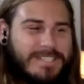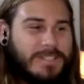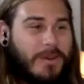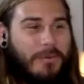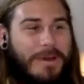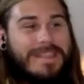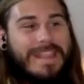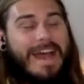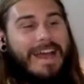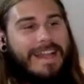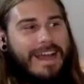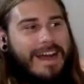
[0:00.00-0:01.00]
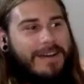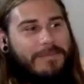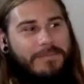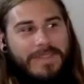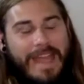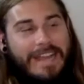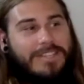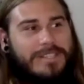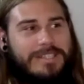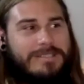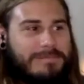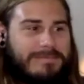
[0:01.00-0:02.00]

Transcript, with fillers: So with that, um, actually,